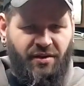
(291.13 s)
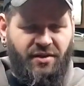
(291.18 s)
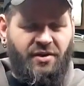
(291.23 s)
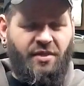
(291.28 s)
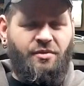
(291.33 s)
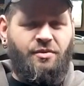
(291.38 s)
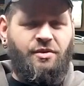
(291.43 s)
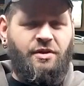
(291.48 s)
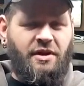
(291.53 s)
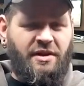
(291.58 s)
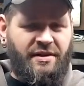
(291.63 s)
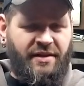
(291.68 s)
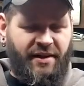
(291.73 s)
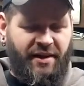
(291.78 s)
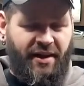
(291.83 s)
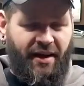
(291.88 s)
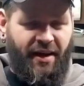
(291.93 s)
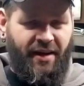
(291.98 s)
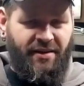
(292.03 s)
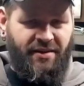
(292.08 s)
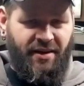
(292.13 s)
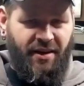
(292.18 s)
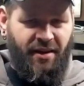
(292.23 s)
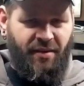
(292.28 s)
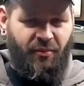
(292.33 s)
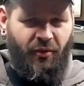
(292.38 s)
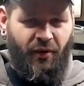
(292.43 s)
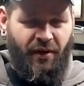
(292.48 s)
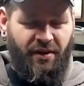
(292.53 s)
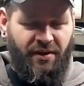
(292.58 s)
so just in case at any
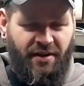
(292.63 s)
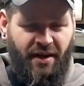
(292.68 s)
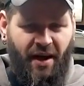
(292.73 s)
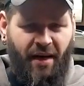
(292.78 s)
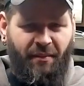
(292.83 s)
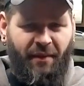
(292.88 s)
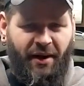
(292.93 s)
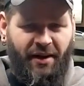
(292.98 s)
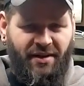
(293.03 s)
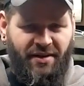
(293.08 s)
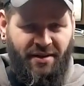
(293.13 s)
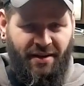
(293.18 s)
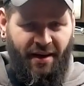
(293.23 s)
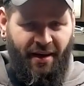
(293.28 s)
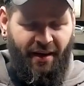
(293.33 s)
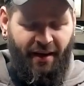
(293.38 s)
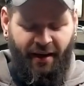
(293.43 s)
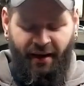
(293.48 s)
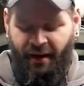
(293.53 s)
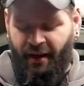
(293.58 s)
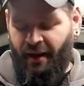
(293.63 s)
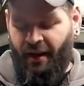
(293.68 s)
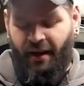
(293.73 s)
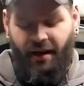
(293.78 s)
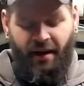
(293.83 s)
point in time I decide,